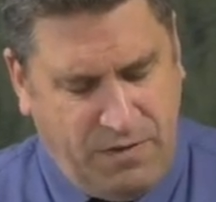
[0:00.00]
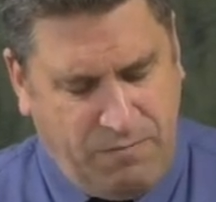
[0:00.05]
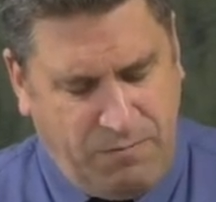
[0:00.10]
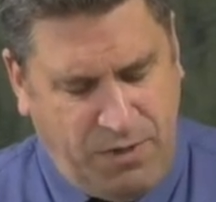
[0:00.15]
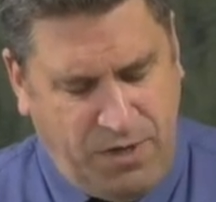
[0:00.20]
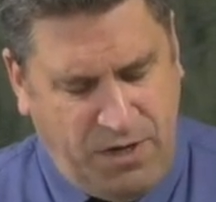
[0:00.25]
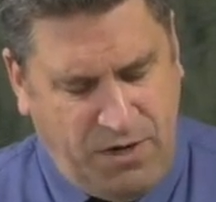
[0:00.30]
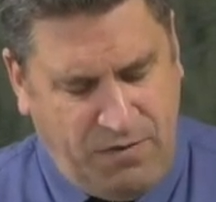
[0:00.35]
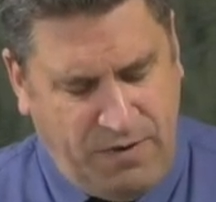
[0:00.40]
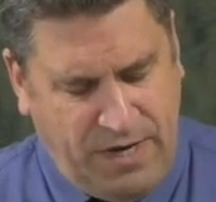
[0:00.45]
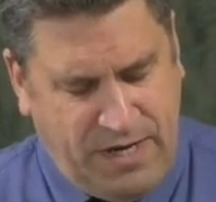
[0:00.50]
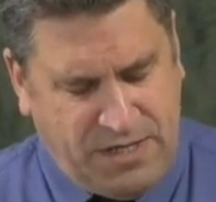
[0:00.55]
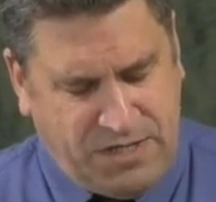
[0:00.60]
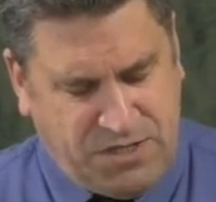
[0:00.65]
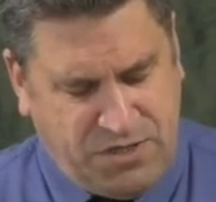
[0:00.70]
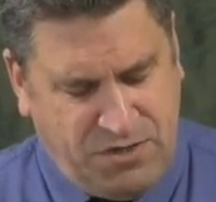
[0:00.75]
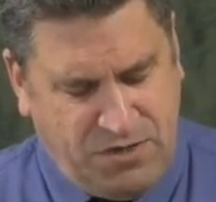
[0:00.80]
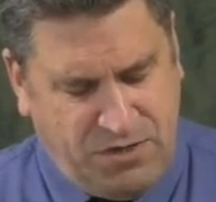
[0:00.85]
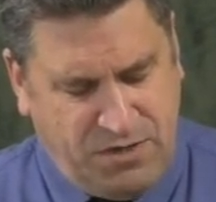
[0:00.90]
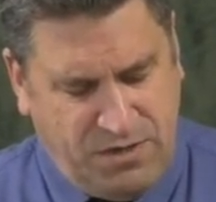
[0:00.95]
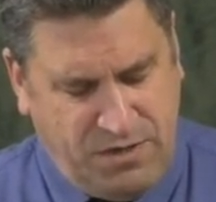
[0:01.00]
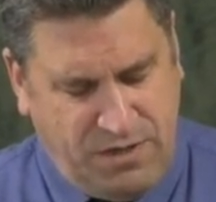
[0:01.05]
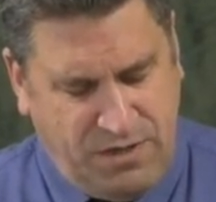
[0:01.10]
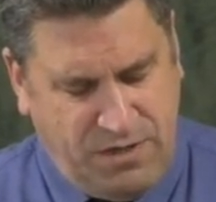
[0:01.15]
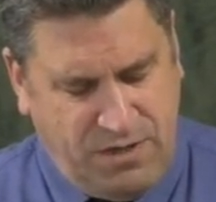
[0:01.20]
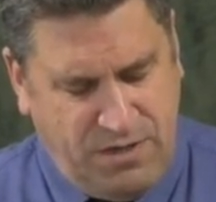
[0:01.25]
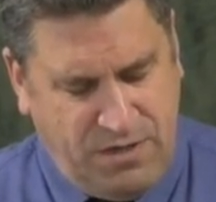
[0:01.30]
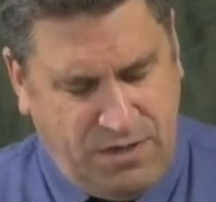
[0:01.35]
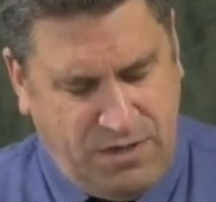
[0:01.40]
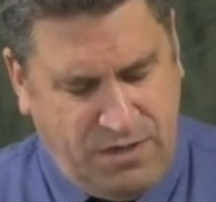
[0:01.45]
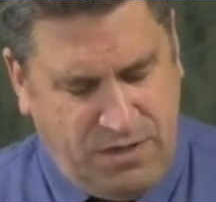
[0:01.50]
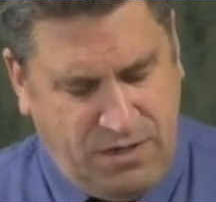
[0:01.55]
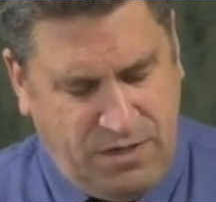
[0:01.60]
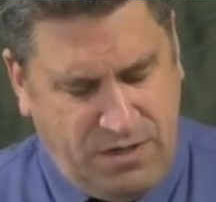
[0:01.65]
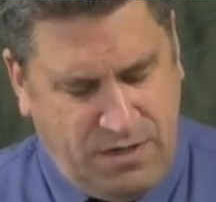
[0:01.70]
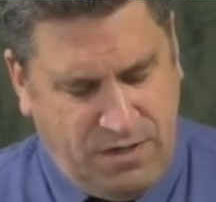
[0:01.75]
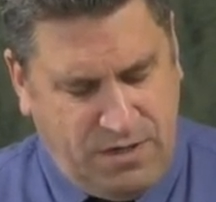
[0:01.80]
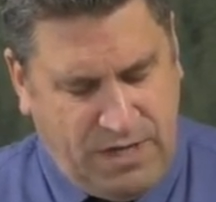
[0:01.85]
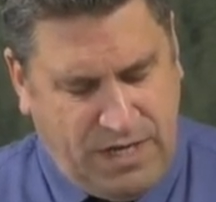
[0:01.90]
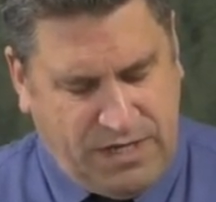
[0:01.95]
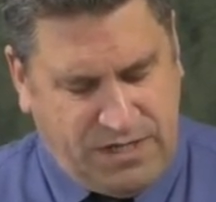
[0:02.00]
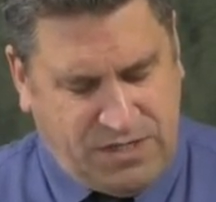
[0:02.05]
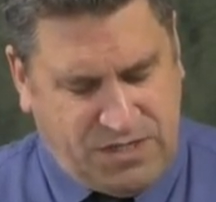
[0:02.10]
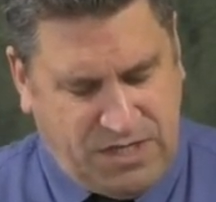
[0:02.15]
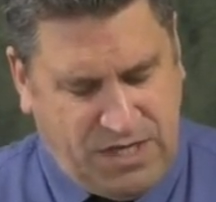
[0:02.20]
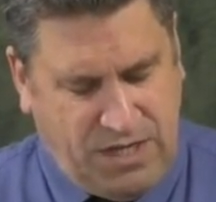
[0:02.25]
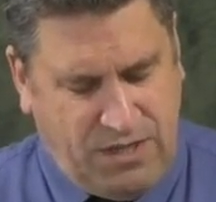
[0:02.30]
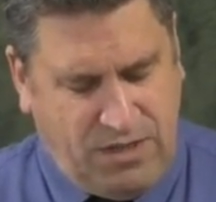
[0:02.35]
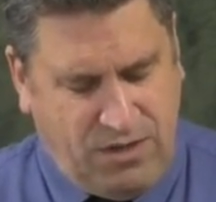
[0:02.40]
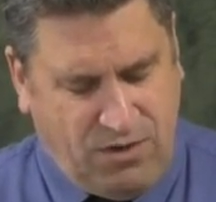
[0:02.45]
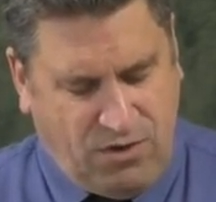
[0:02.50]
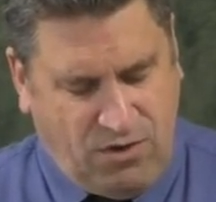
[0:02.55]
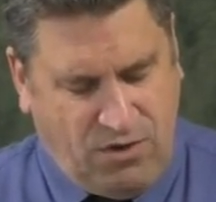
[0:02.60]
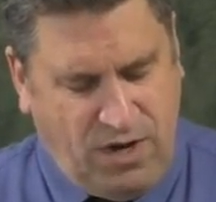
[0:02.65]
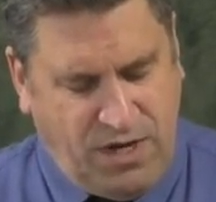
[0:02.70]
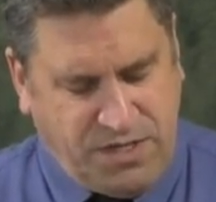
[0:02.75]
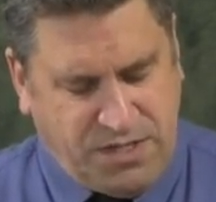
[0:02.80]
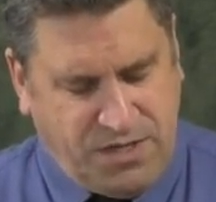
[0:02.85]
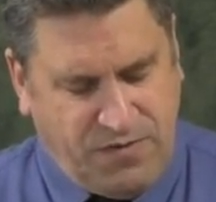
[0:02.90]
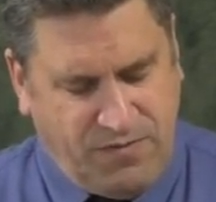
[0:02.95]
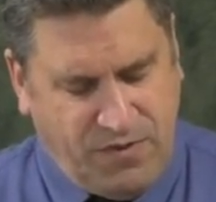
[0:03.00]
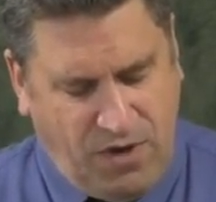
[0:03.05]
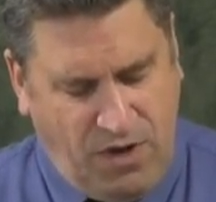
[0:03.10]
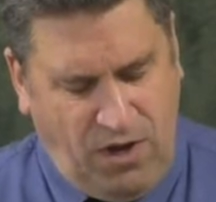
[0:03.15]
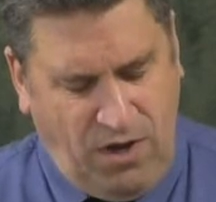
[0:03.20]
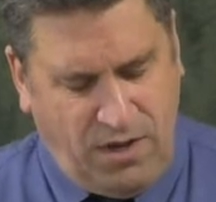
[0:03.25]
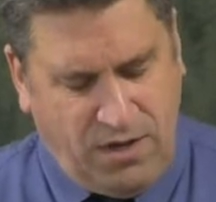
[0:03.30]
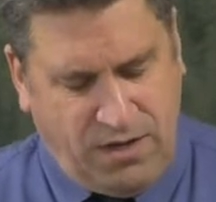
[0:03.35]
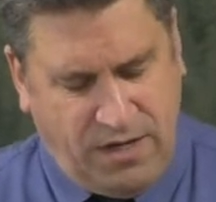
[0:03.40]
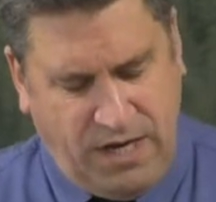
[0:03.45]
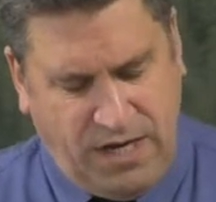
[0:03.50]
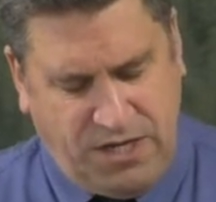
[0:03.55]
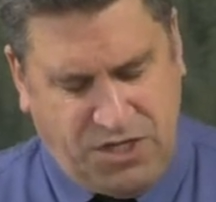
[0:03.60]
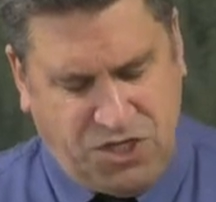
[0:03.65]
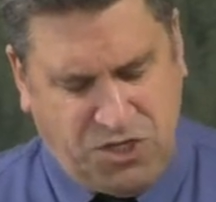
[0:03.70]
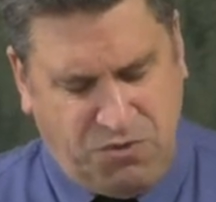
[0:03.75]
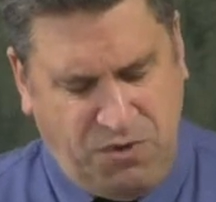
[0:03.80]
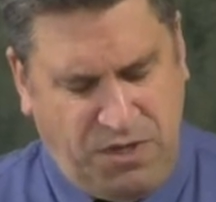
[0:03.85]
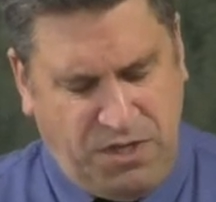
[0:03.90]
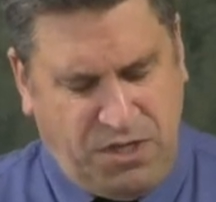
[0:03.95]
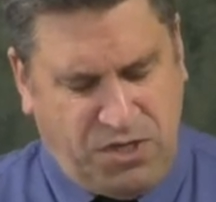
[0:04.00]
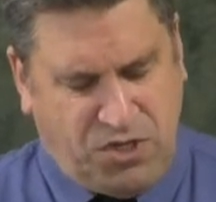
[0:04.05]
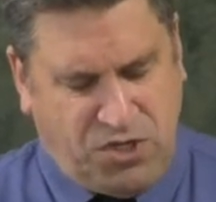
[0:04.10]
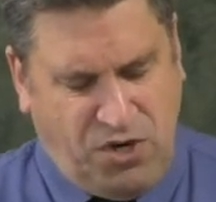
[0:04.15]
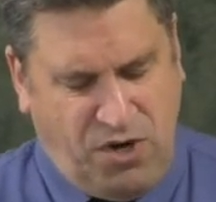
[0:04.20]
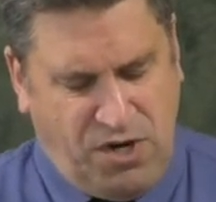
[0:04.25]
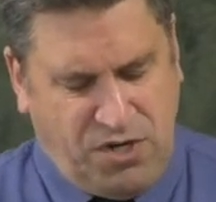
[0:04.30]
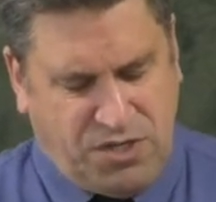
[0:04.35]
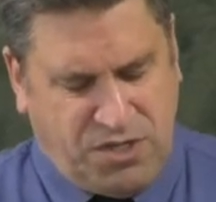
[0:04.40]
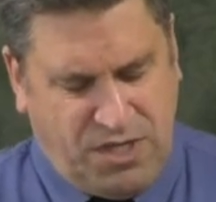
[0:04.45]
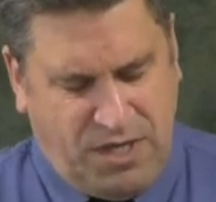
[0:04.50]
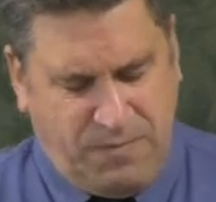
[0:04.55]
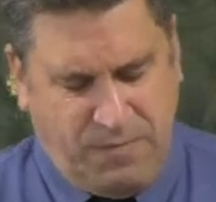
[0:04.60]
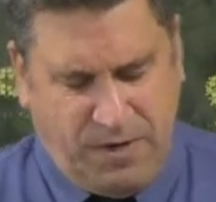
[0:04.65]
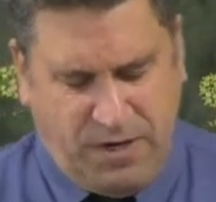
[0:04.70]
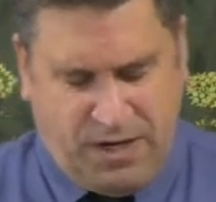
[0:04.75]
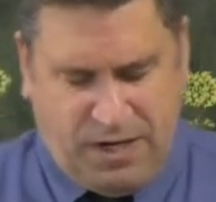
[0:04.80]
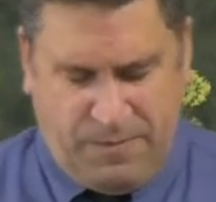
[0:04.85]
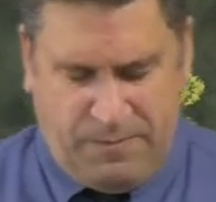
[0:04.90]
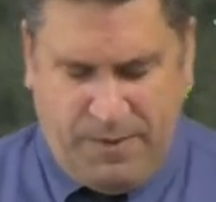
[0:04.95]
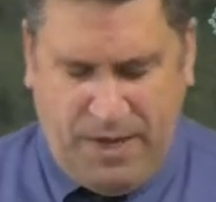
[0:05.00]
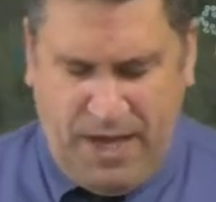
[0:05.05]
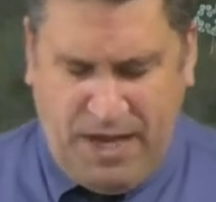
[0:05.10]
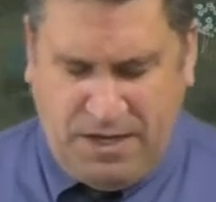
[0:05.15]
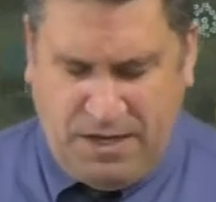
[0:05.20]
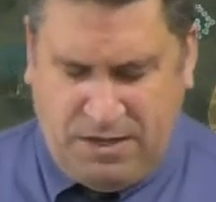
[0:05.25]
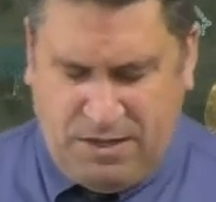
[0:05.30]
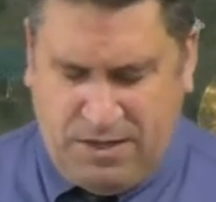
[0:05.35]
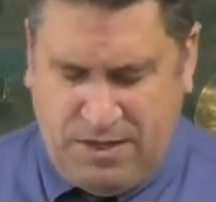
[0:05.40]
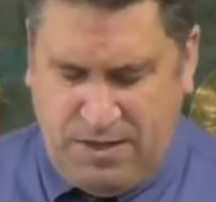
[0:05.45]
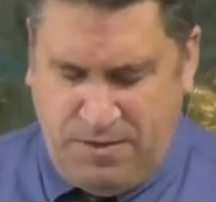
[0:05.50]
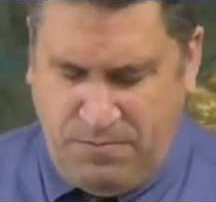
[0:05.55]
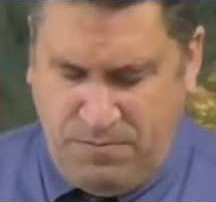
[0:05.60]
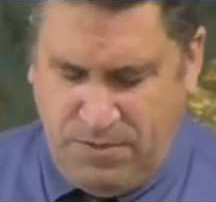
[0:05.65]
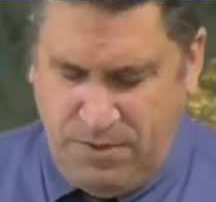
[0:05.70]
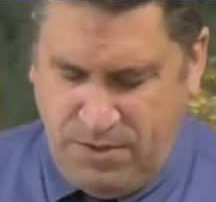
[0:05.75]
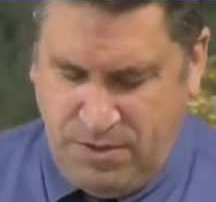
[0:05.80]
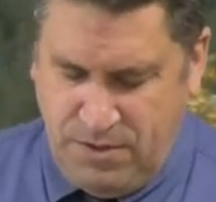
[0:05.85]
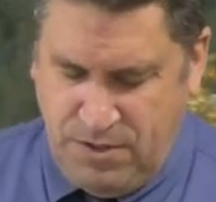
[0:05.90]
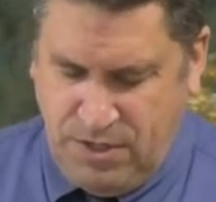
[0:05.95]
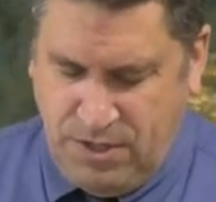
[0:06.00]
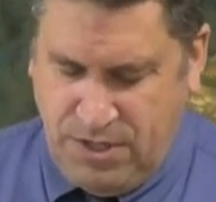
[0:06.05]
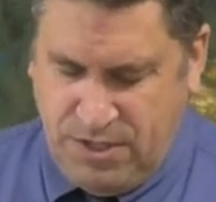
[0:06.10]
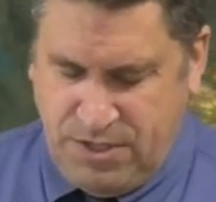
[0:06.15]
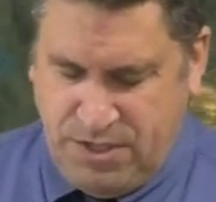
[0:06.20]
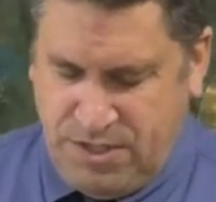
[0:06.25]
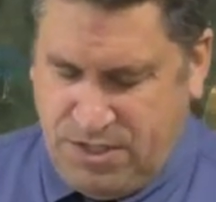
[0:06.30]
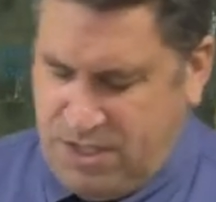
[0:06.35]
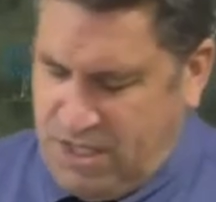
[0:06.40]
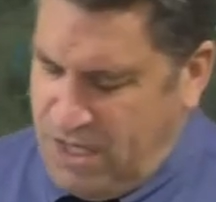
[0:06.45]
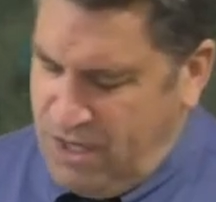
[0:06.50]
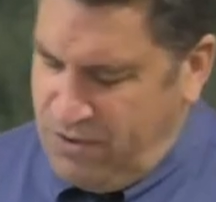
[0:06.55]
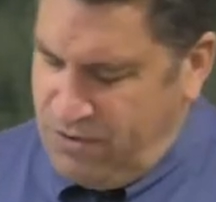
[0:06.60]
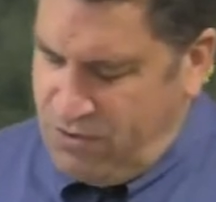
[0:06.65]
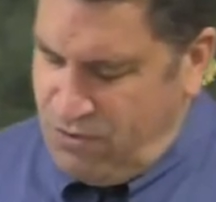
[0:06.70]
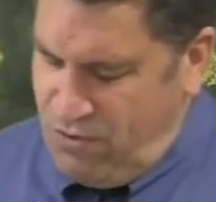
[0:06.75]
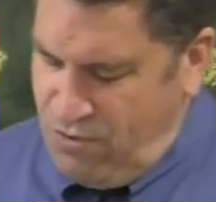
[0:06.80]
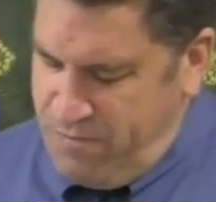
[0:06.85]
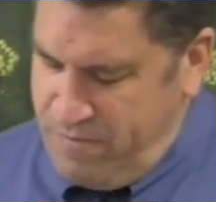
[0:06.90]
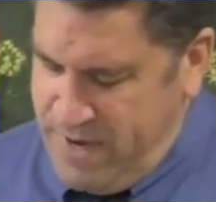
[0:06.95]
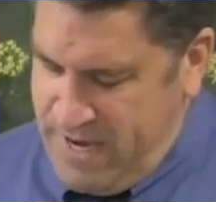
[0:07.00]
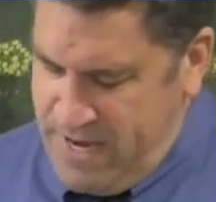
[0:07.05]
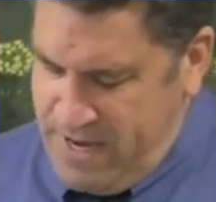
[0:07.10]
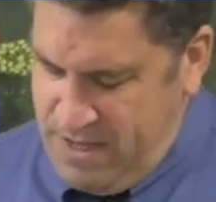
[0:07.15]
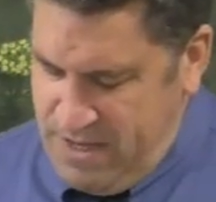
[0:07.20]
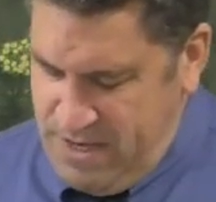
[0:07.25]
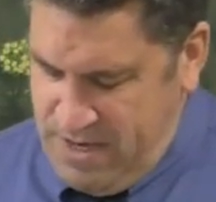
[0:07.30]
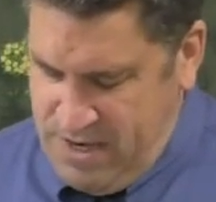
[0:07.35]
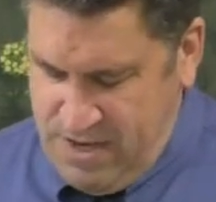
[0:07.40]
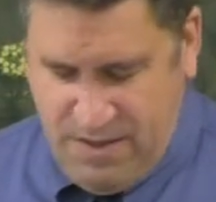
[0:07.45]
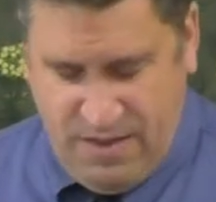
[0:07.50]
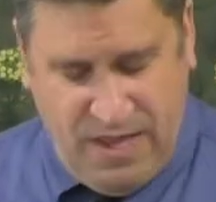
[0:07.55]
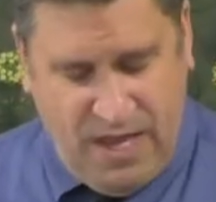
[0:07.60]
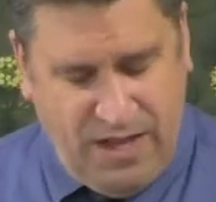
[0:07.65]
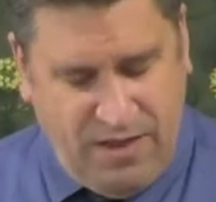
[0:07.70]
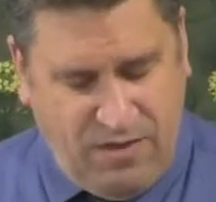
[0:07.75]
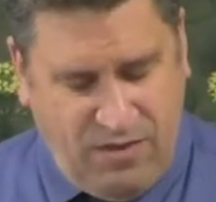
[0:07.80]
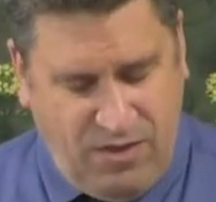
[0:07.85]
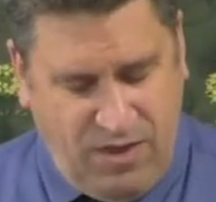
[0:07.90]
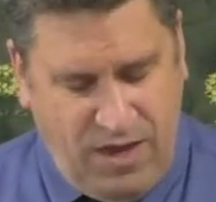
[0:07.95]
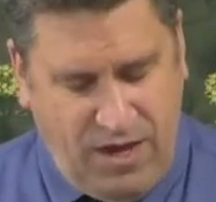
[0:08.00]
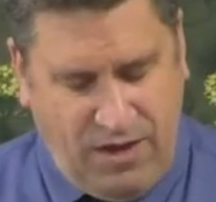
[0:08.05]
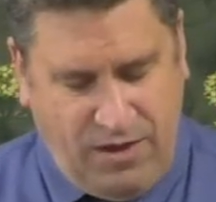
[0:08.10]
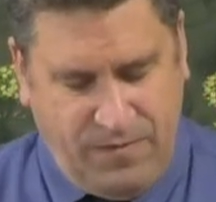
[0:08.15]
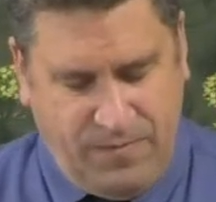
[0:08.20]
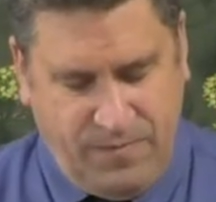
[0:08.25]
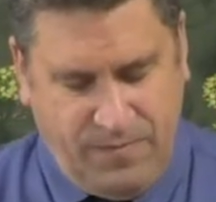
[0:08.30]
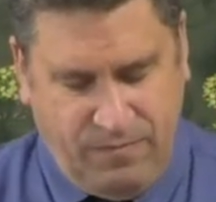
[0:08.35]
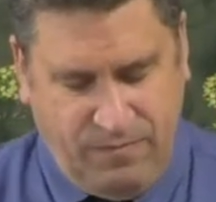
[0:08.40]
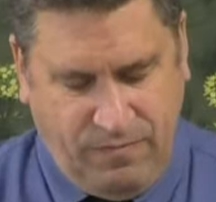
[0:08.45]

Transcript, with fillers: Peter answered and said, The Christ of God. And he straightly charged them and commanded them to tell no man that thing,